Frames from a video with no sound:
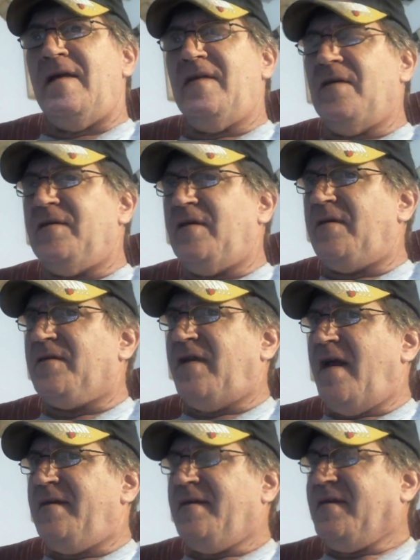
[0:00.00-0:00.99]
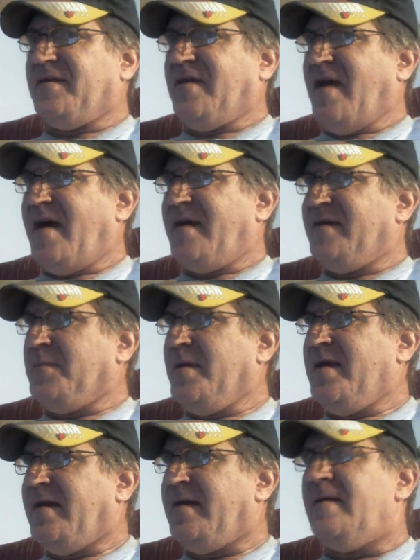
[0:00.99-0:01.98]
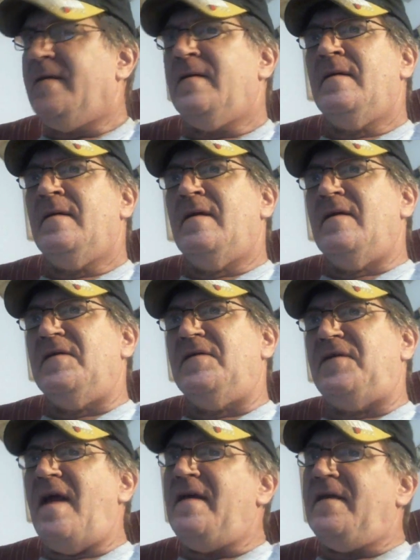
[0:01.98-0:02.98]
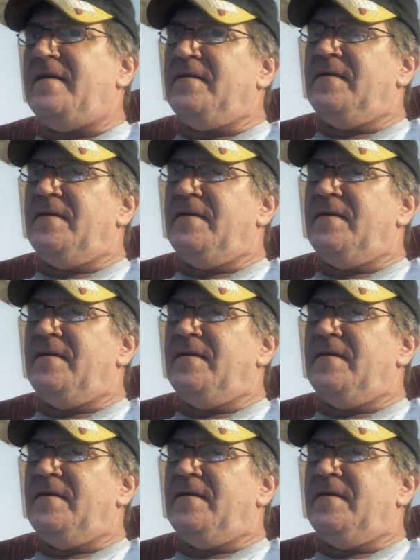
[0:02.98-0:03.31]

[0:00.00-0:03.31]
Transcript: and doesn't understand that this is not his meeting, stated